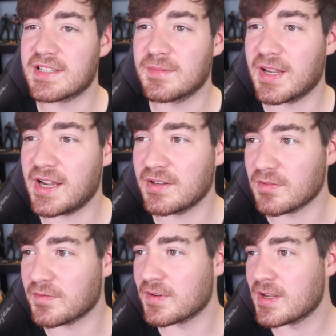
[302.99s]
some kind
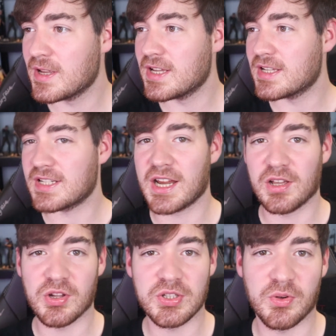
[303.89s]
of
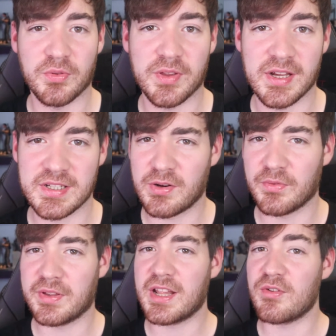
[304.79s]
psychological thing, because I
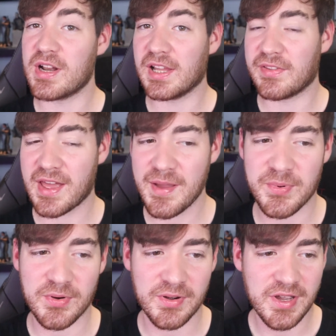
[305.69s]
don't think they're really there,
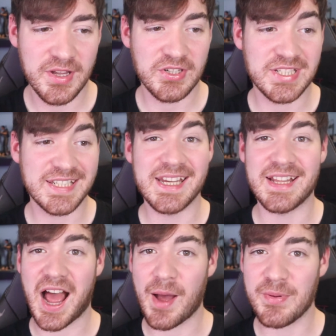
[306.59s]
but just seeing
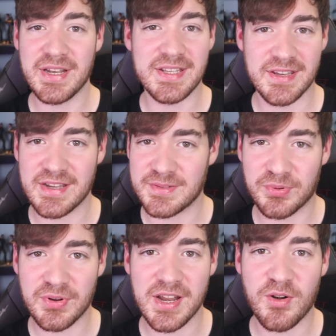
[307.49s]
that happen is
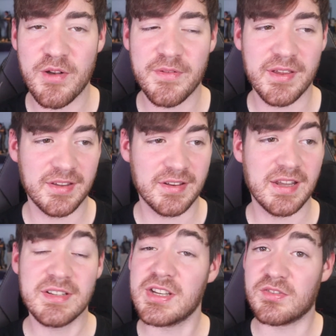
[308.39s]
pretty horrific, and
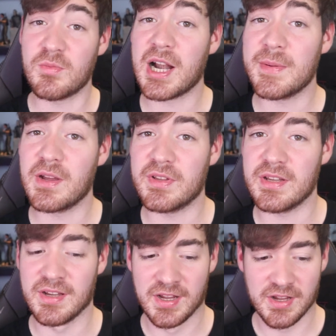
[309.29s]
it just reminded me of
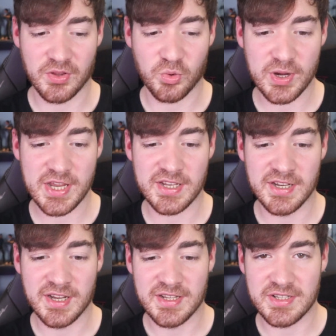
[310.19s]
the weird
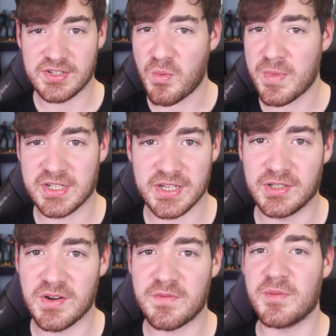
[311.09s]
zombie
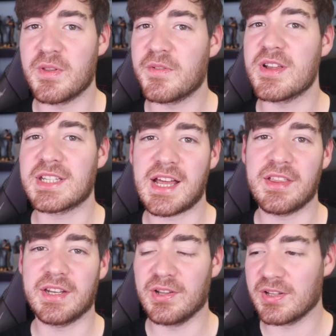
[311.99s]
children from the first
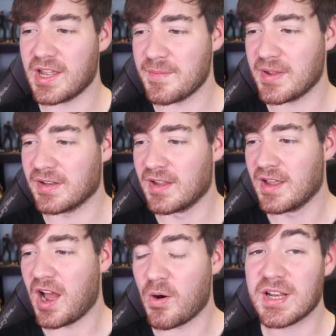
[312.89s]
Silent Hill game, and
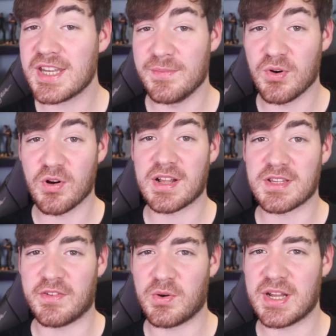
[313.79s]
I want to see more of that
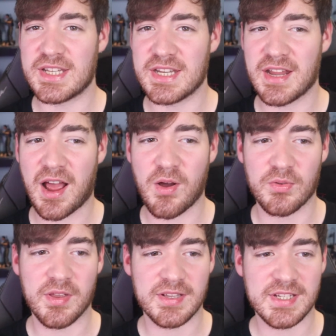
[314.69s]
stuff. I want to see how
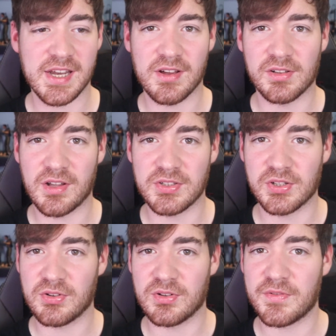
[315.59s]
the
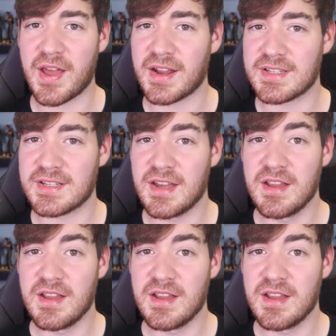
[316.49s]
psychological effects